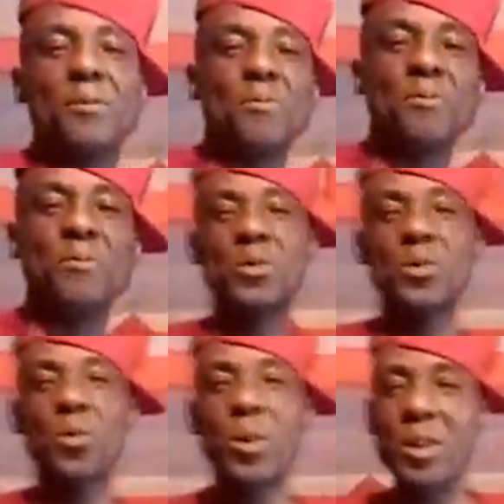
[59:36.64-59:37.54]

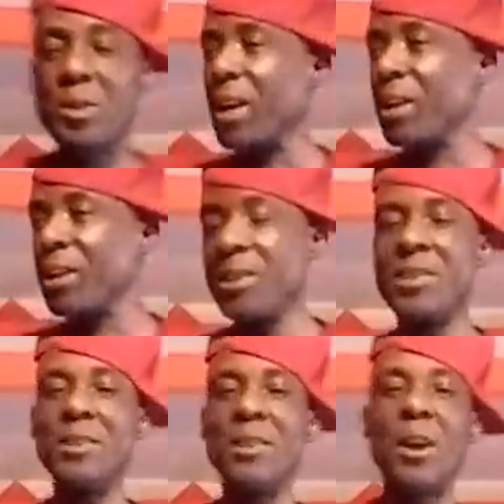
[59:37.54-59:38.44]
Mm-hmm. Woodley Rankin is
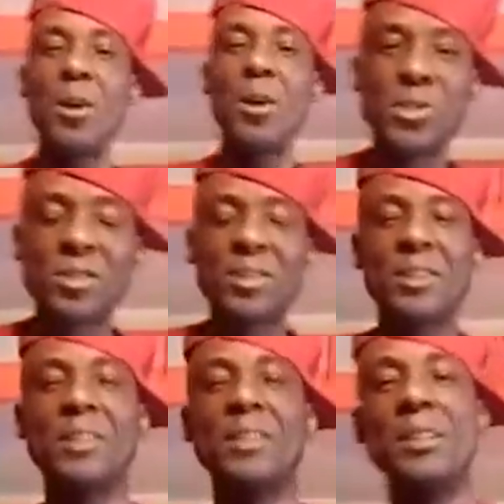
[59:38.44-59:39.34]
in the house.
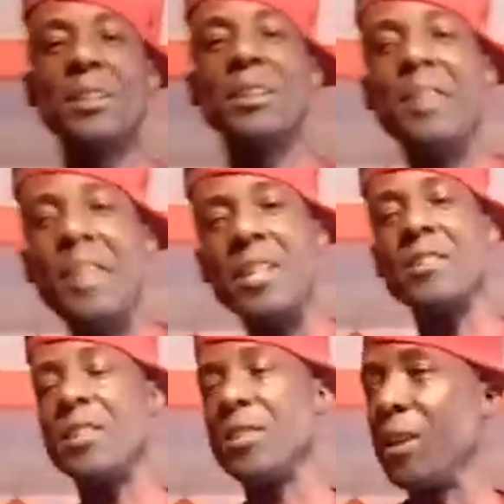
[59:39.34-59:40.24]
Ladies
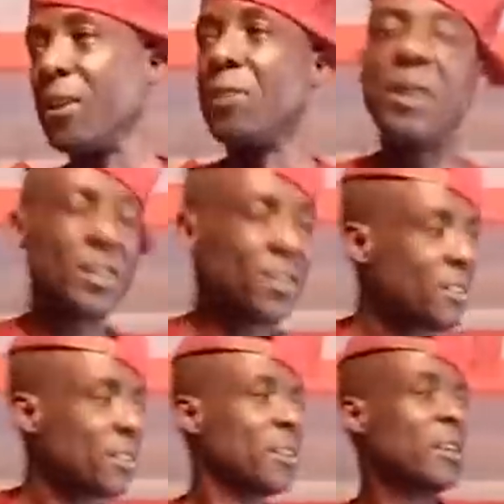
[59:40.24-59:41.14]
and gentlemen,
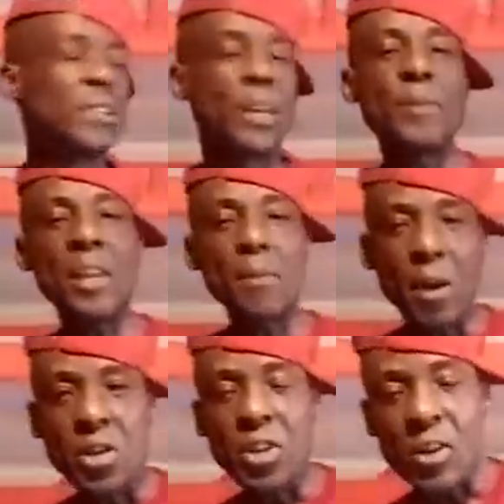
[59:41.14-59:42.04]
them time the
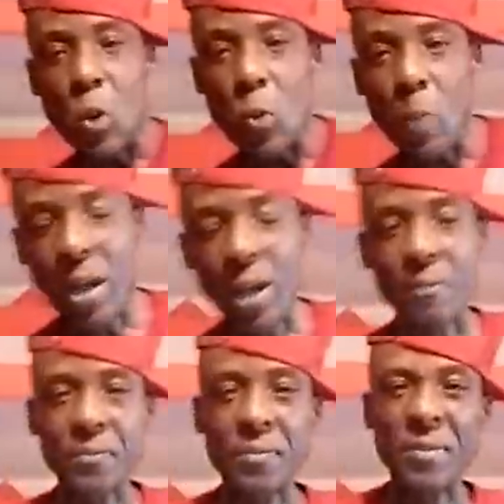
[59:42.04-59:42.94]
Barry G are super done.
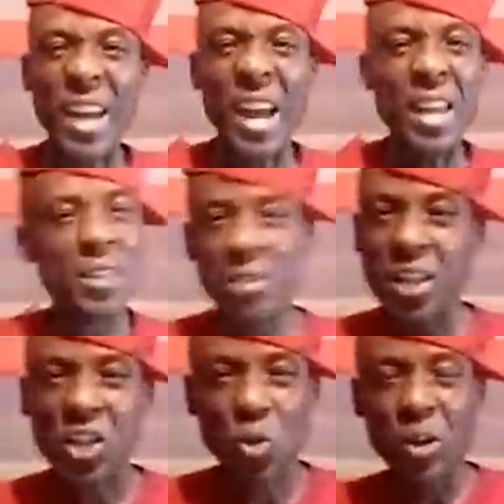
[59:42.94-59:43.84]
Any mm-hmm.
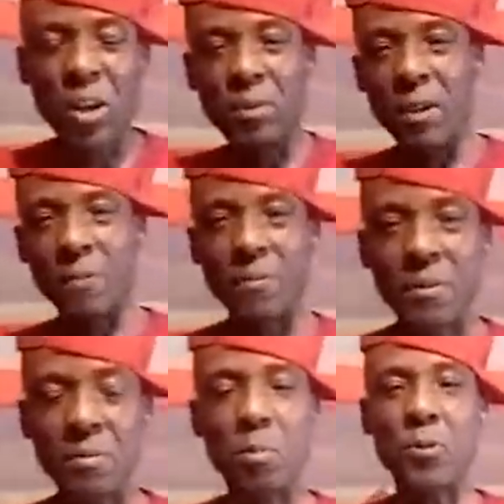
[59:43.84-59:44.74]
stage show them there.
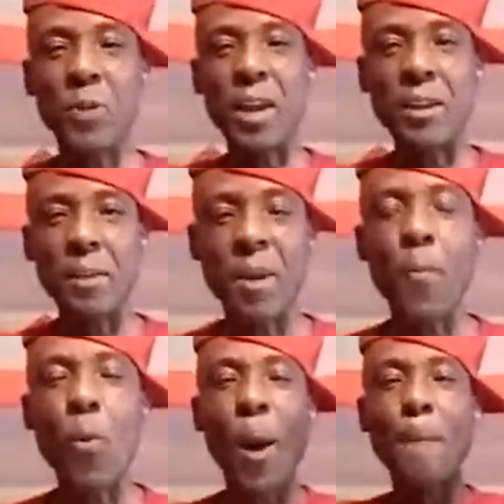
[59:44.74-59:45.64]
I find them,
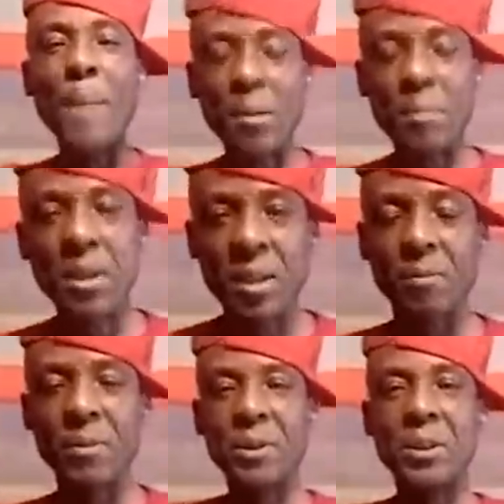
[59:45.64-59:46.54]
come on, make me name.
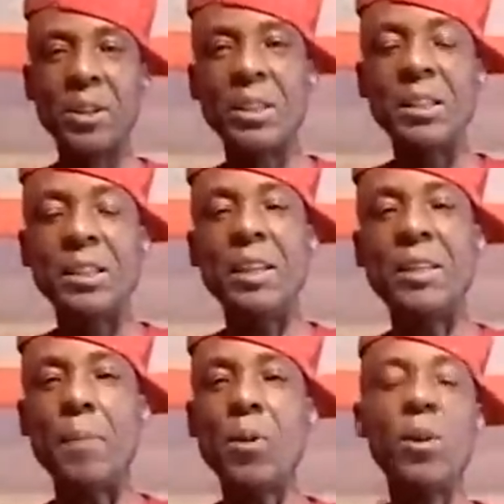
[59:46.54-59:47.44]
Every
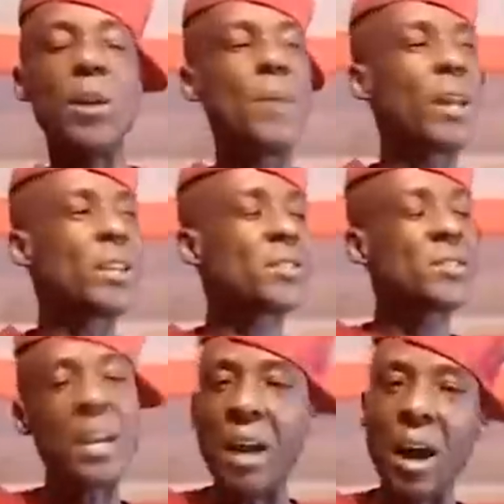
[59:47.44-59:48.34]
time I go there, I alias
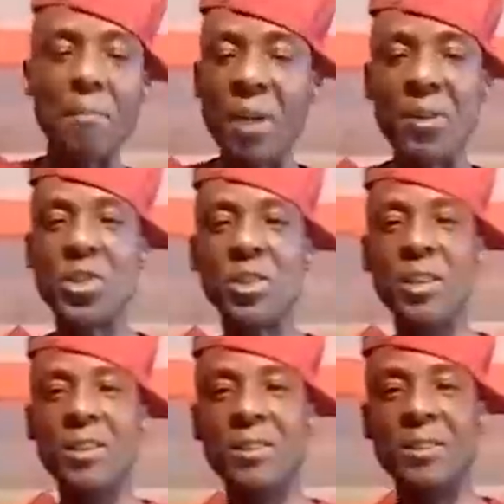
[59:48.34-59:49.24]
take on Barry
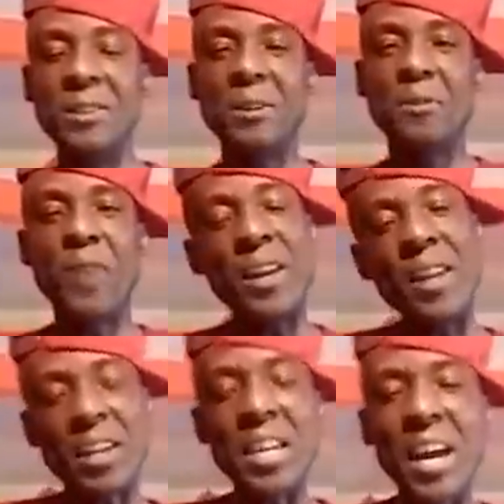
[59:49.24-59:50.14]
G, find
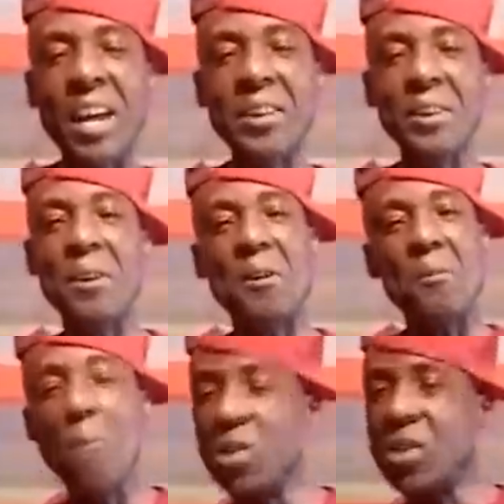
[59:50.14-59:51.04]
a card,
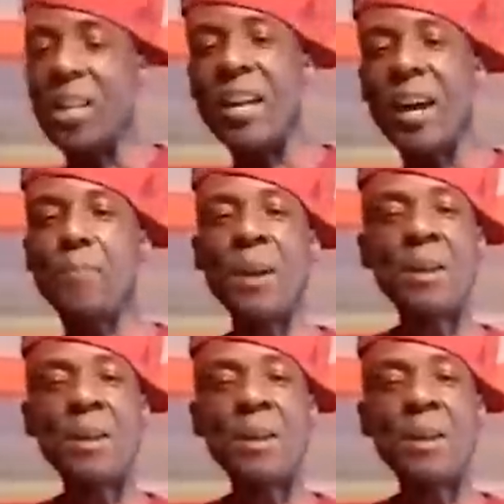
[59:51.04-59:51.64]
bust a card pan